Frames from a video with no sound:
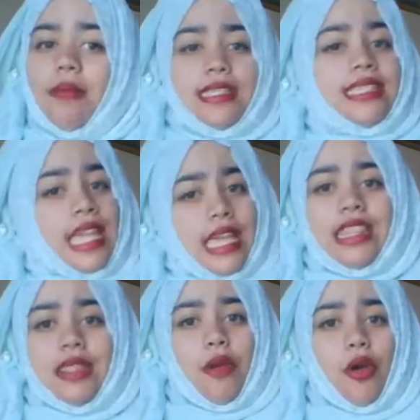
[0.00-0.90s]
scared
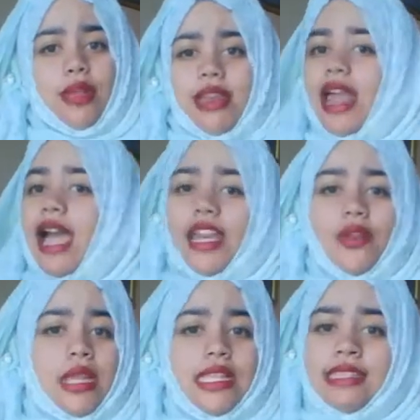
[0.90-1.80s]
at the moment, and I
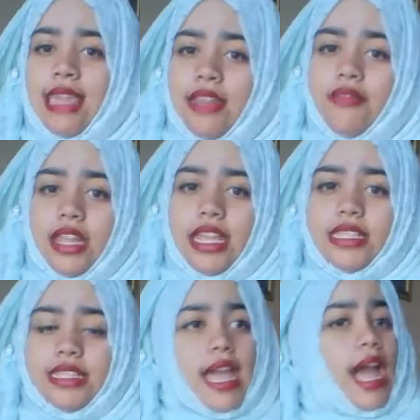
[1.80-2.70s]
don't get scared very
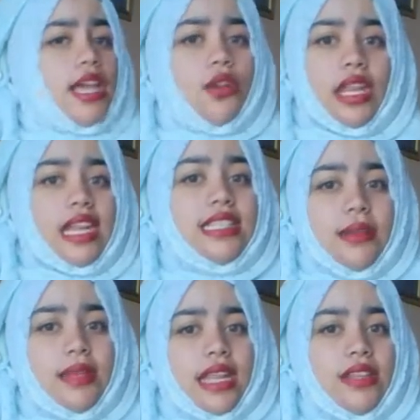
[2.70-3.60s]
easily. I don't get
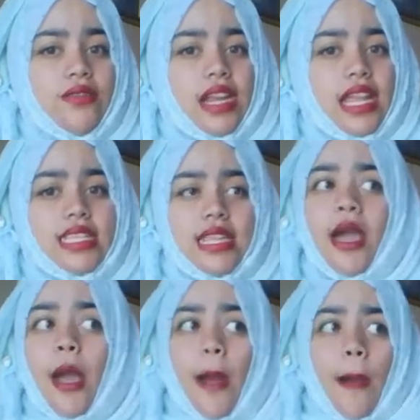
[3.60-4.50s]
intimidated very easily.
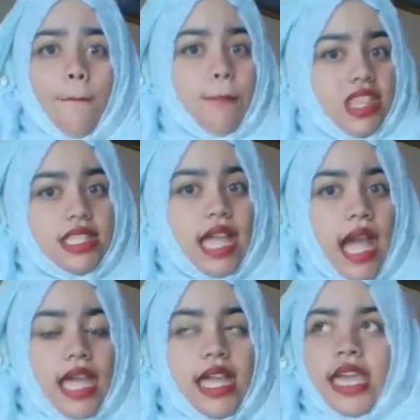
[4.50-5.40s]
But this
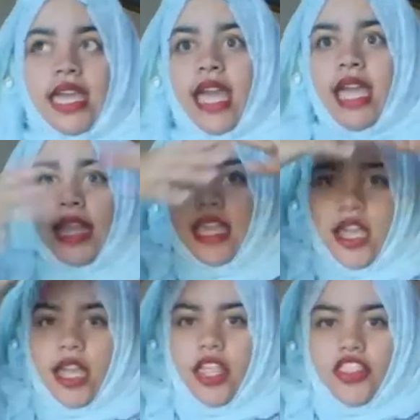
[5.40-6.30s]
guy, he had like
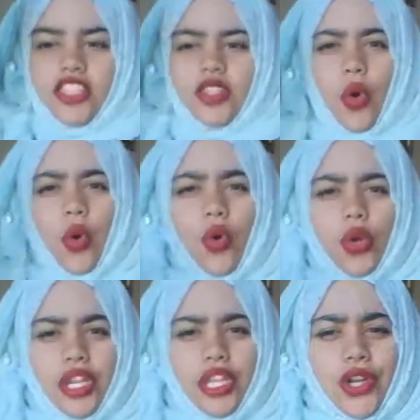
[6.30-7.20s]
this
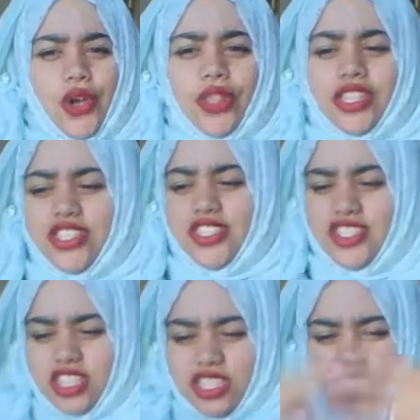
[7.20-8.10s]
aura, you know, this
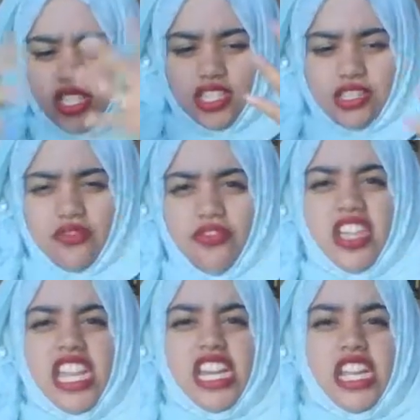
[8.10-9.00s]

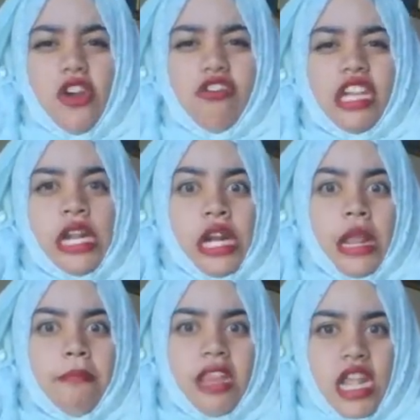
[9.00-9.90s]
feeling of
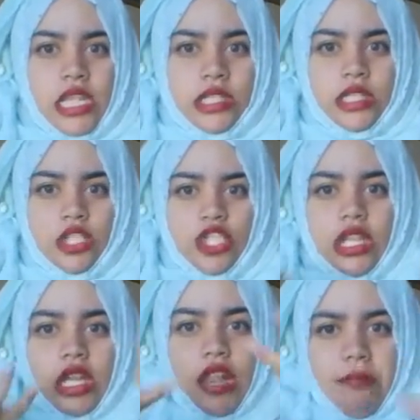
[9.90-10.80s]
creepiness
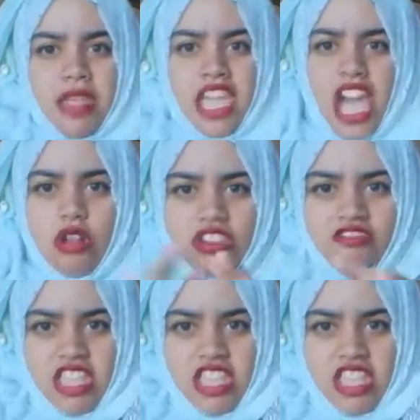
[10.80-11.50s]
just creeping out of